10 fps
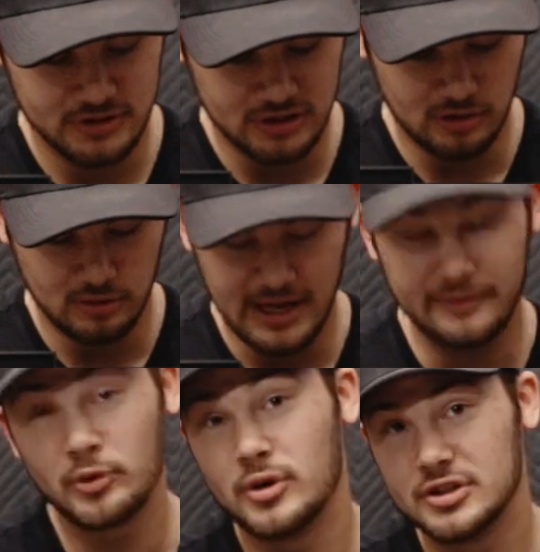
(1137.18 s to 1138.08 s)
so
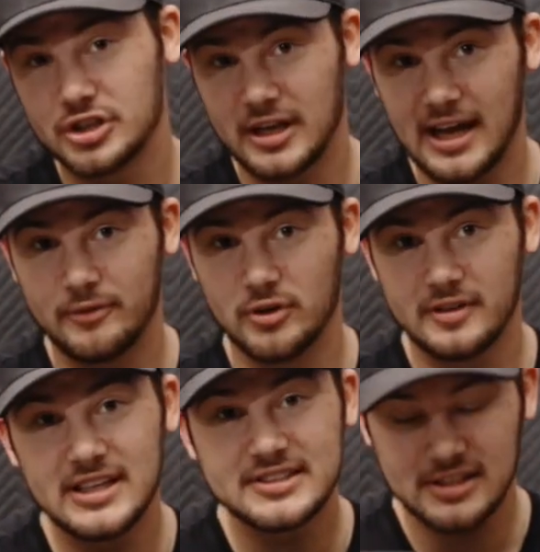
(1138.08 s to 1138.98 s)
everyone should have one of
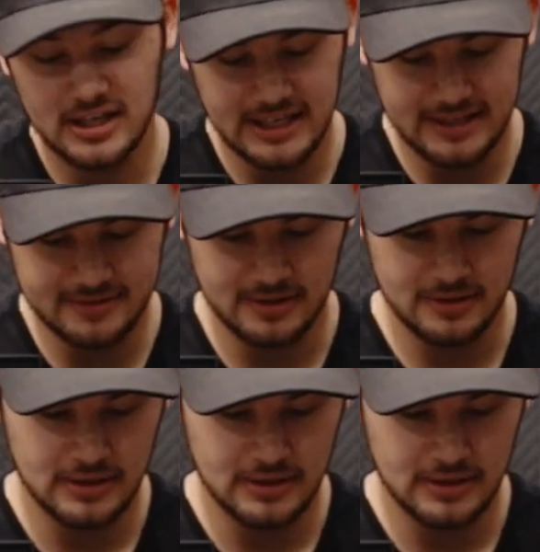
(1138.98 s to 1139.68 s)
these in their kit.